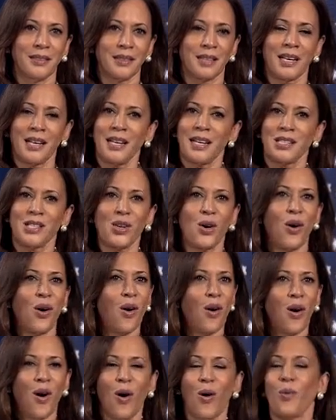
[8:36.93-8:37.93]
guys,
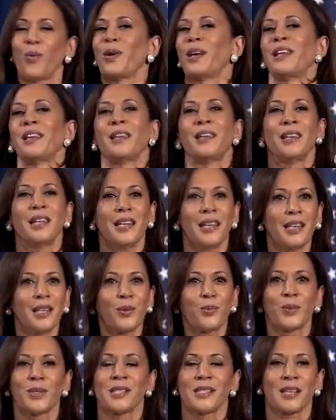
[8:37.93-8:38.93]
all we
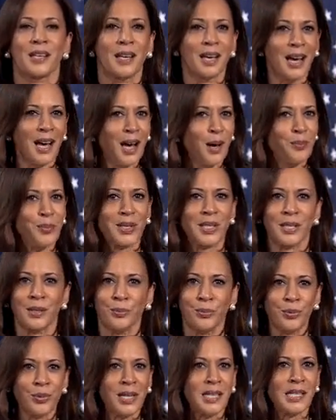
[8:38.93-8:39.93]
needed was a
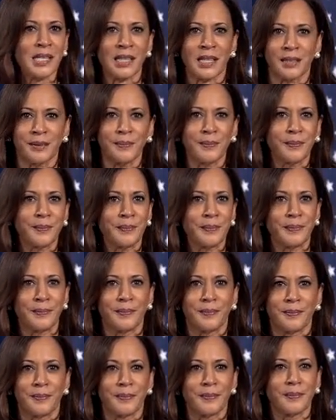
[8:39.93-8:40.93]
competent president.
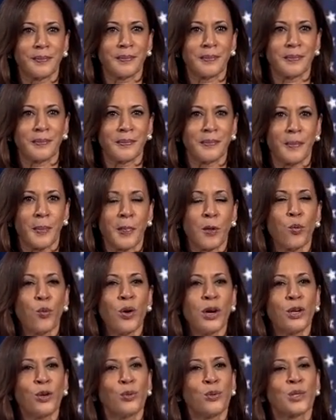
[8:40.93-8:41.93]

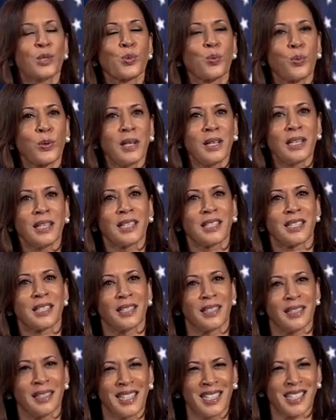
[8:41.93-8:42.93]
One who was willing
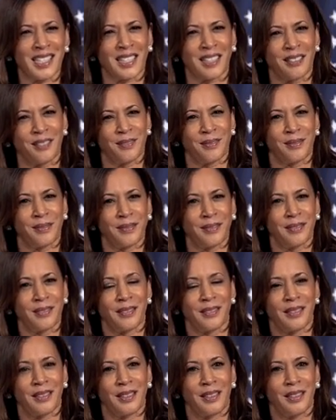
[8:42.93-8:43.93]
to listen,
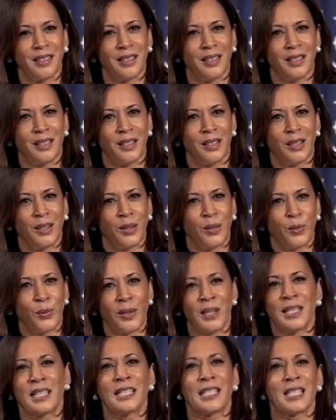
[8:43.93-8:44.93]

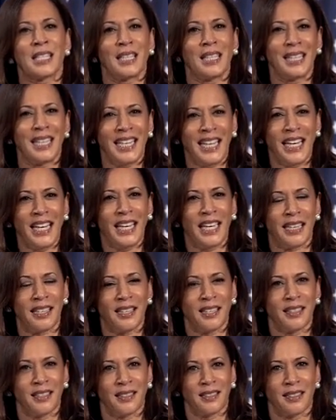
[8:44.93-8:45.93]
willing to
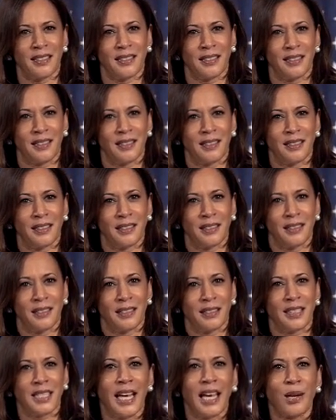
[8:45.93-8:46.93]
lead,
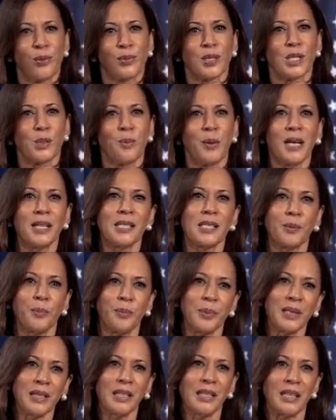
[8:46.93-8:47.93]
take
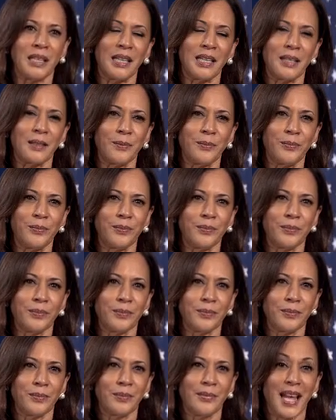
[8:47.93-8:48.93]
responsibility,
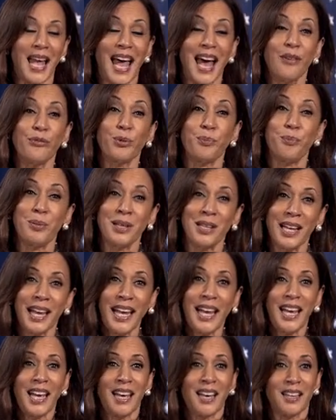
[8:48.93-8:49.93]
have a
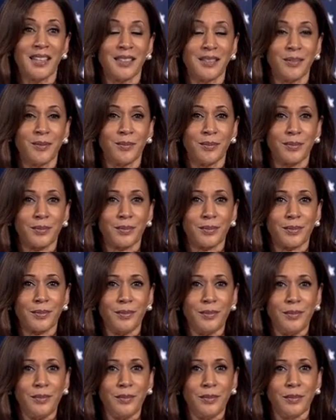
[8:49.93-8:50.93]
plan,
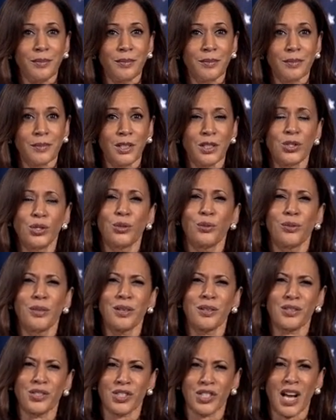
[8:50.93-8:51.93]
do
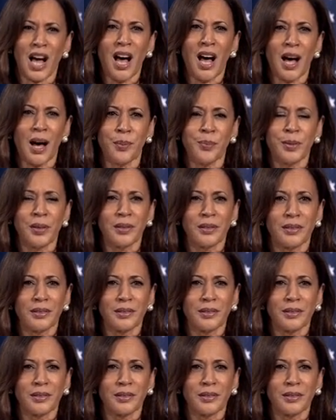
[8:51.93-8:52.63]
their job.